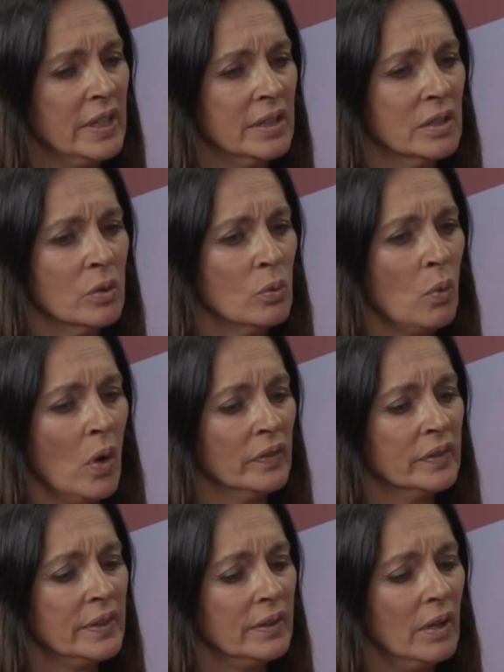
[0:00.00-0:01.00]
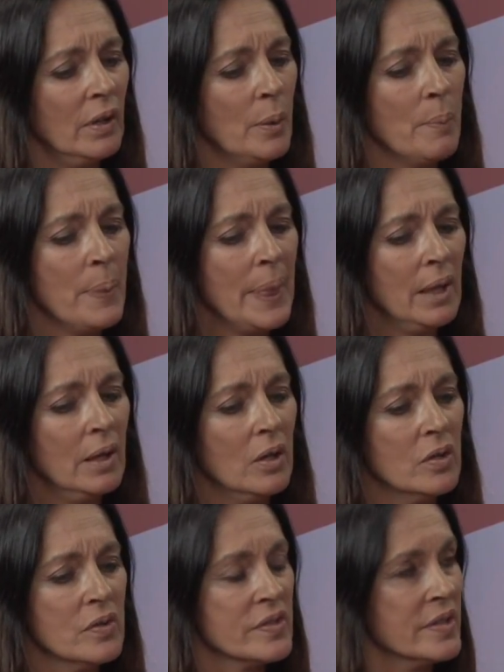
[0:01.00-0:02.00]
he didn't want
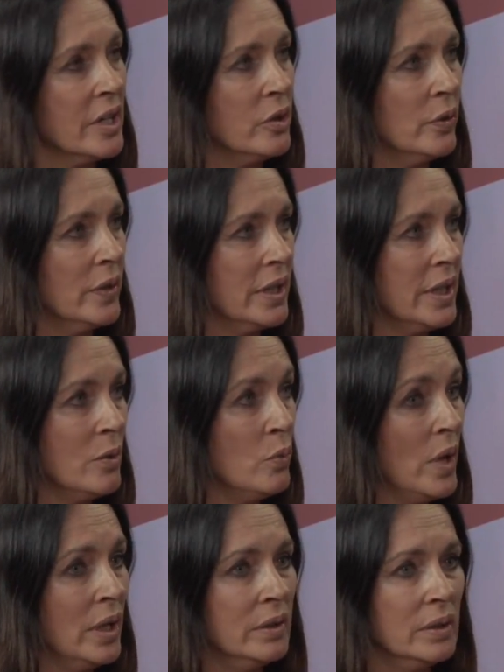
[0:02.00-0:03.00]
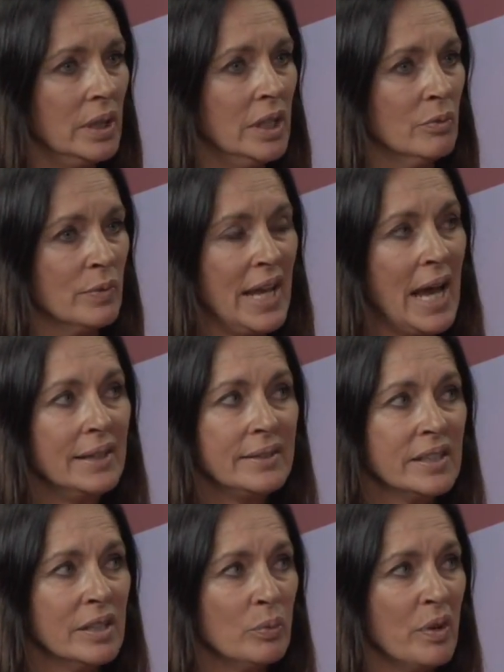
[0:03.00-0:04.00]
security, when in
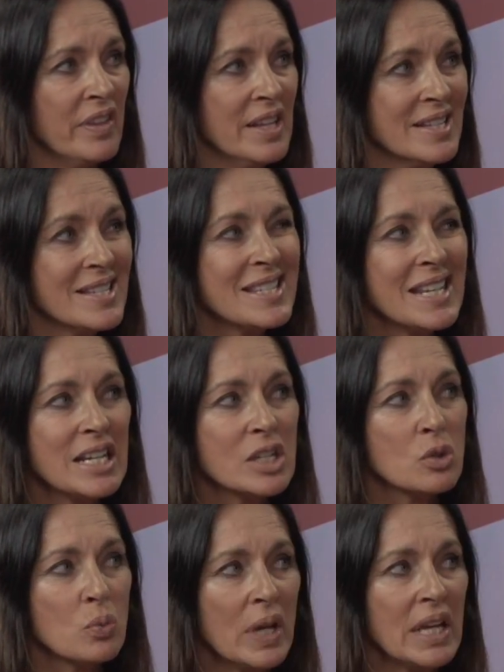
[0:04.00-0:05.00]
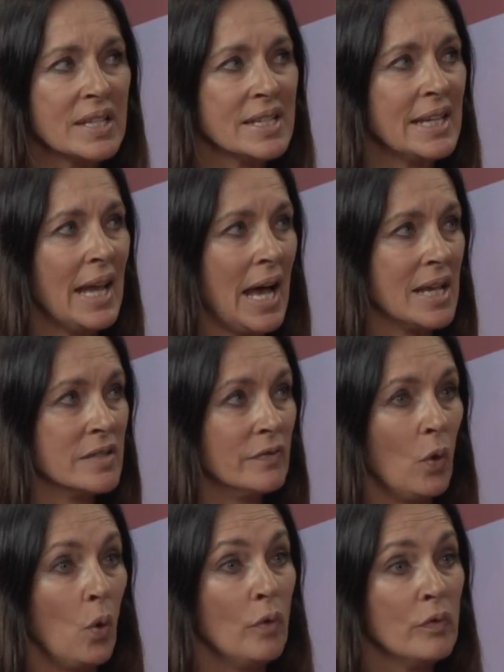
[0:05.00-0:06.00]
reality, within 6 weeks, he asked
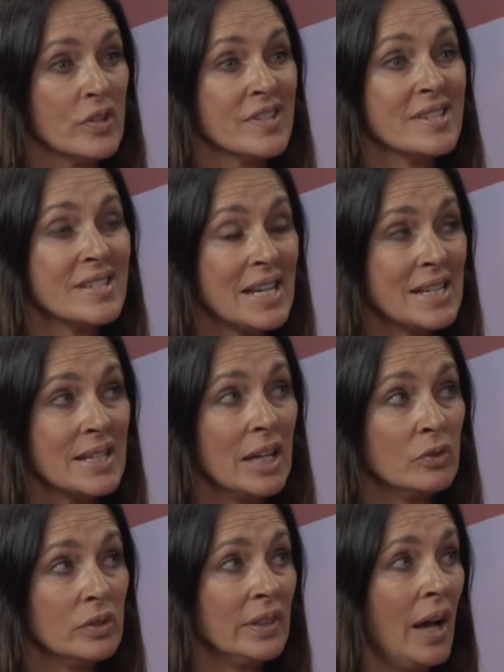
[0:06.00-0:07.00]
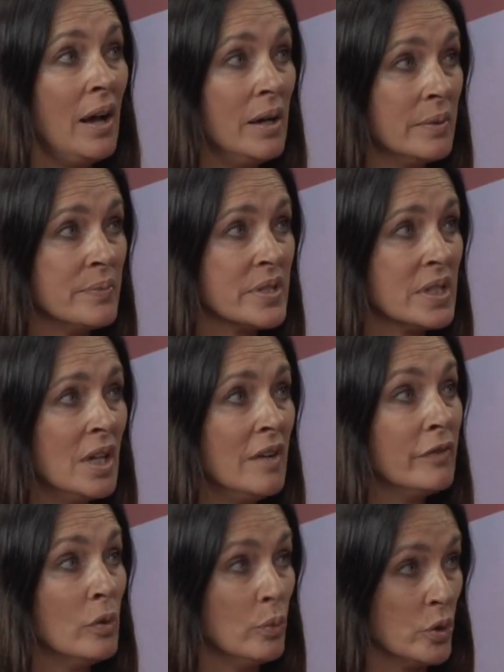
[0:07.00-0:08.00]
for over 600 times
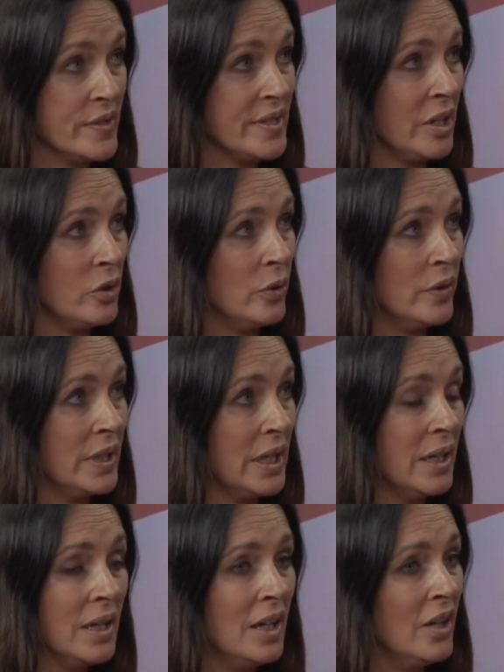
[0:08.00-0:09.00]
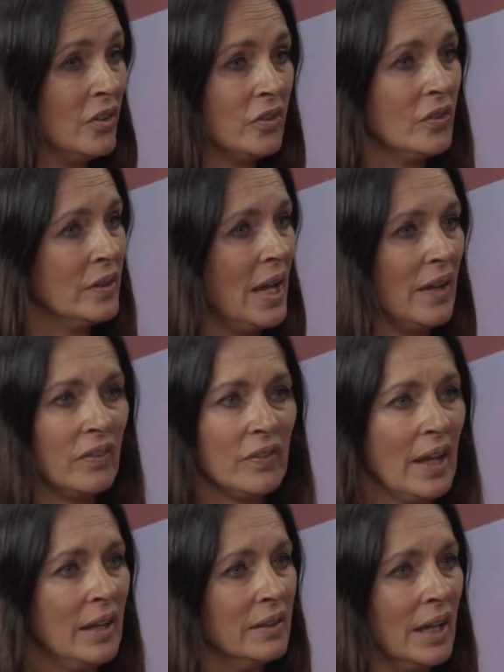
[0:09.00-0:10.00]
for more security. So yes,
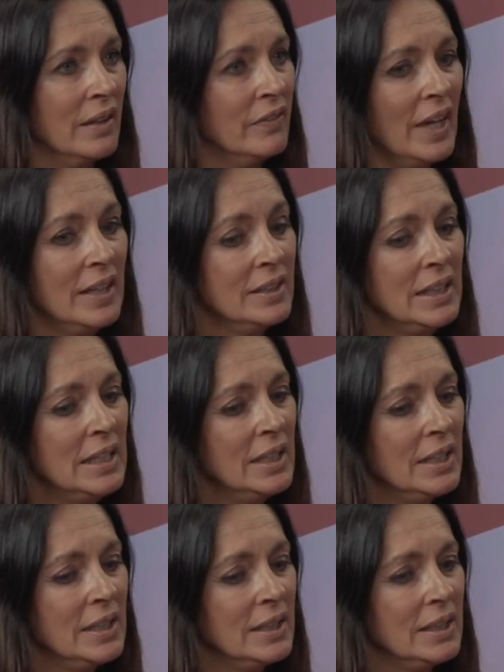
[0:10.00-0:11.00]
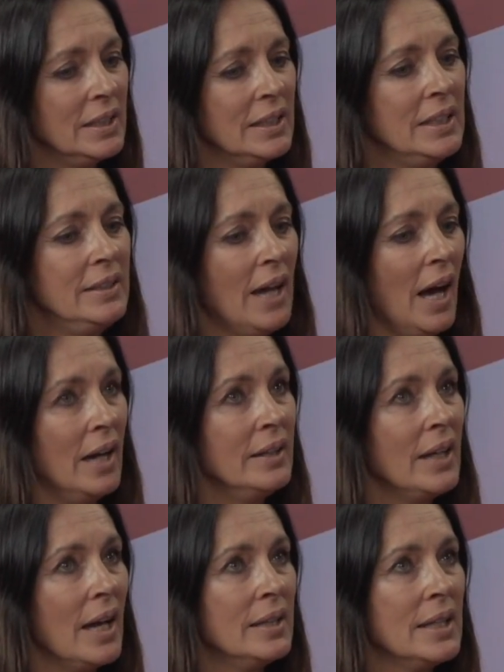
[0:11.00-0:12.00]
and then he
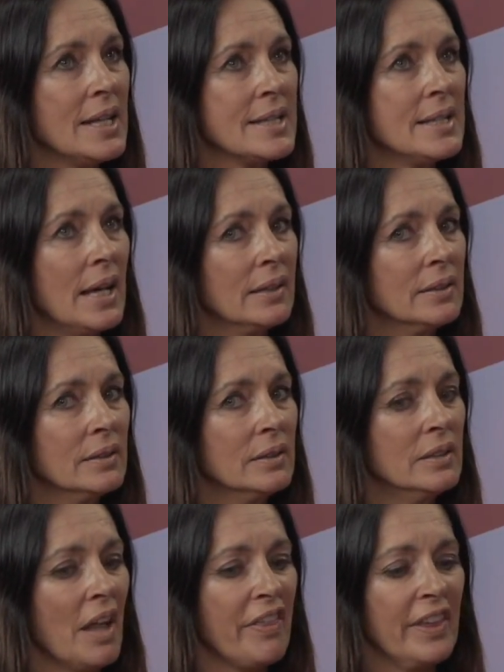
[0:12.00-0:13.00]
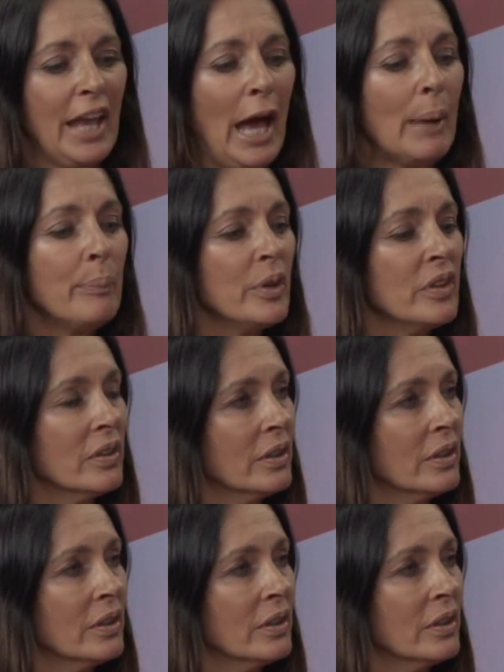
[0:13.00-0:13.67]
died, and it's like nothing happened.